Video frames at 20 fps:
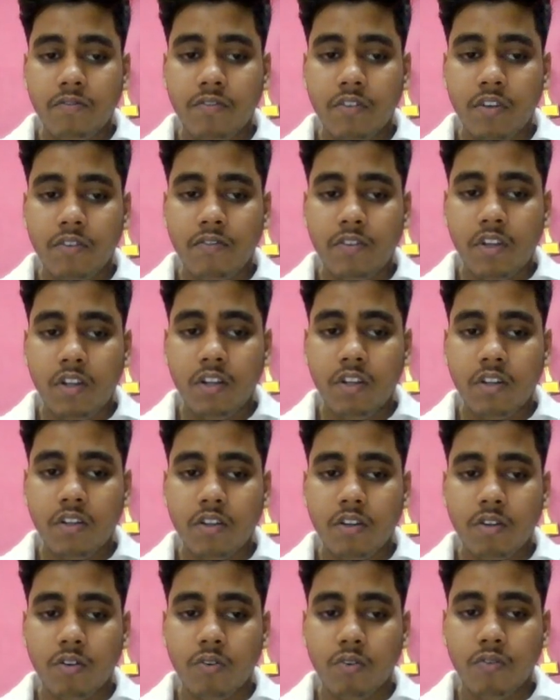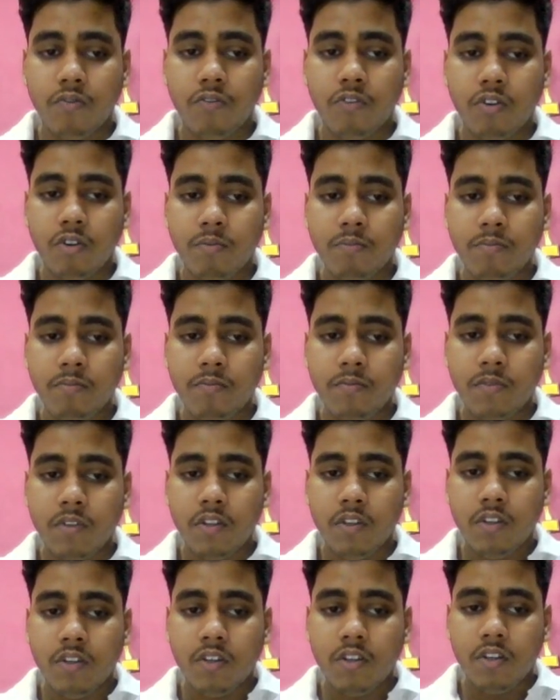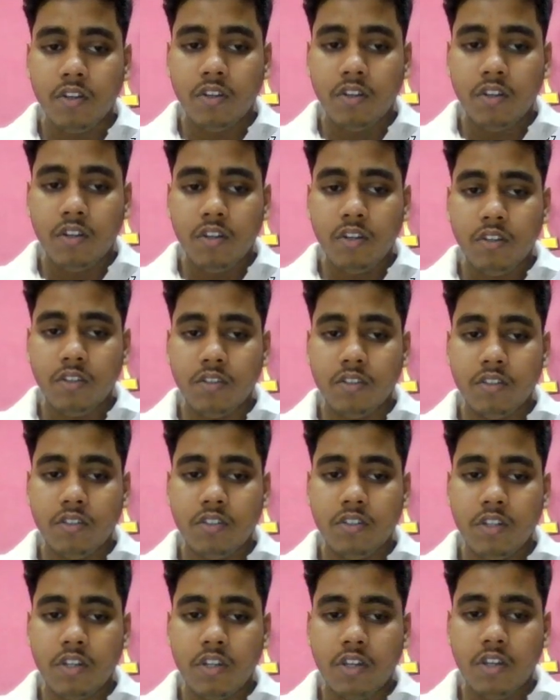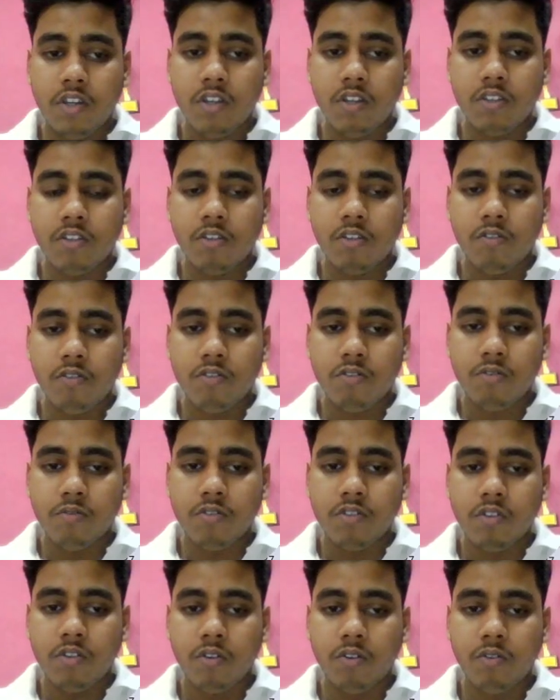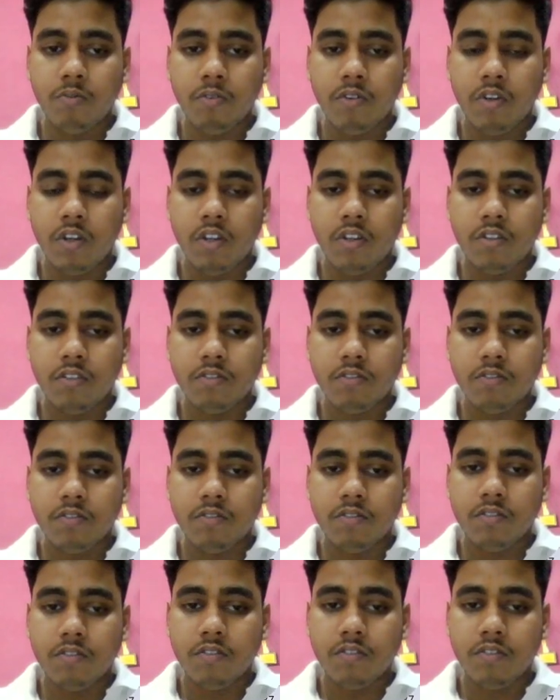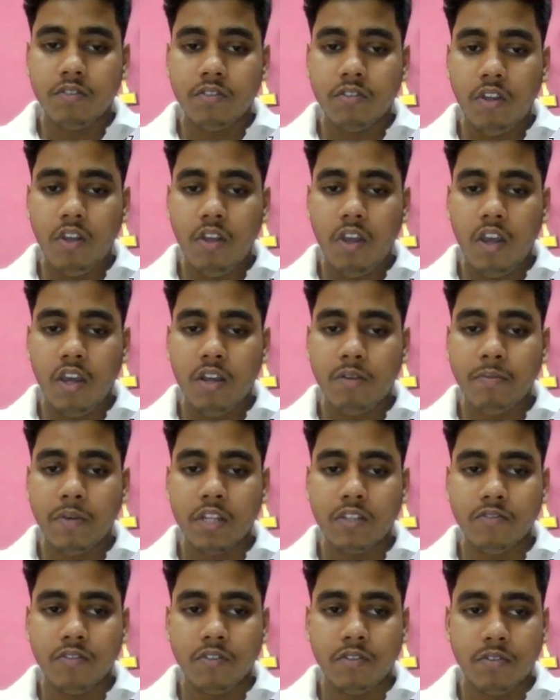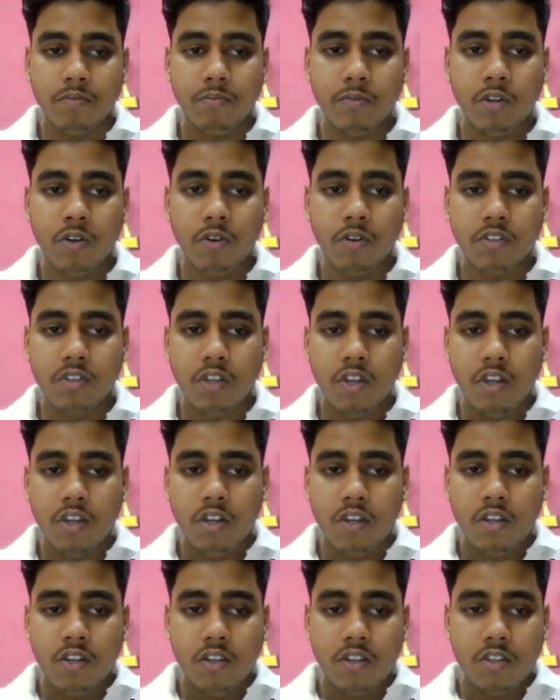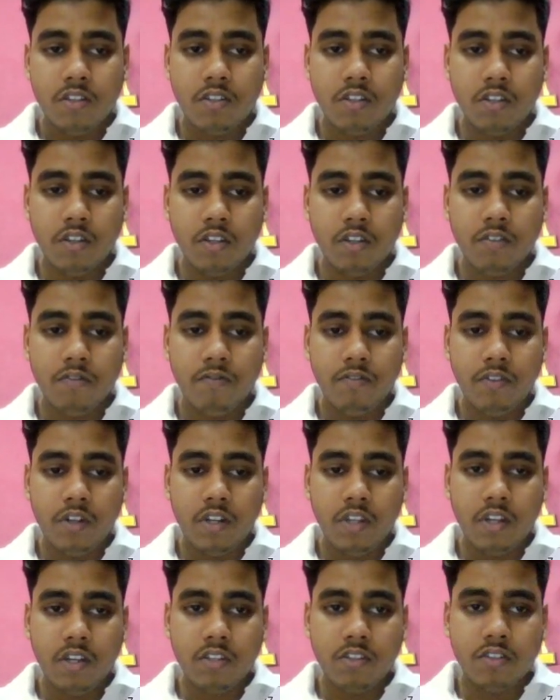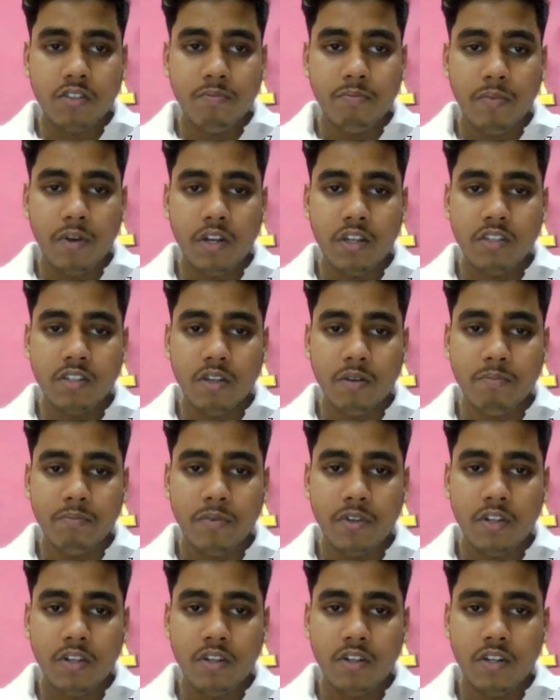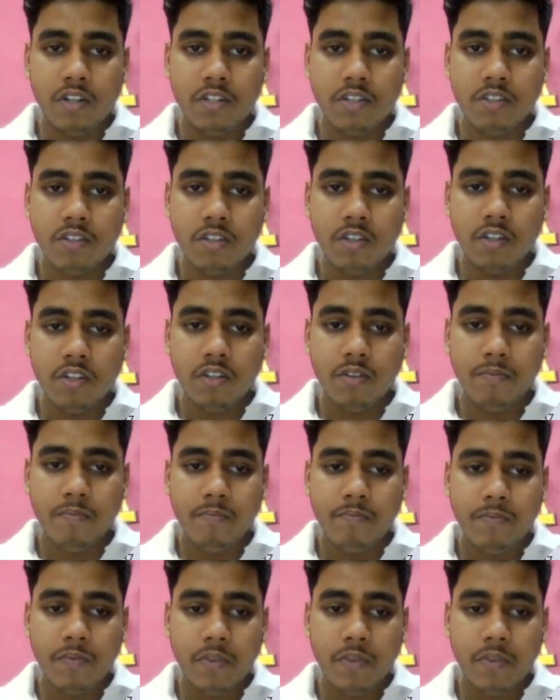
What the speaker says: we will go from j is equals to 0 to n minus 1, because see, if you take a simple example, let's say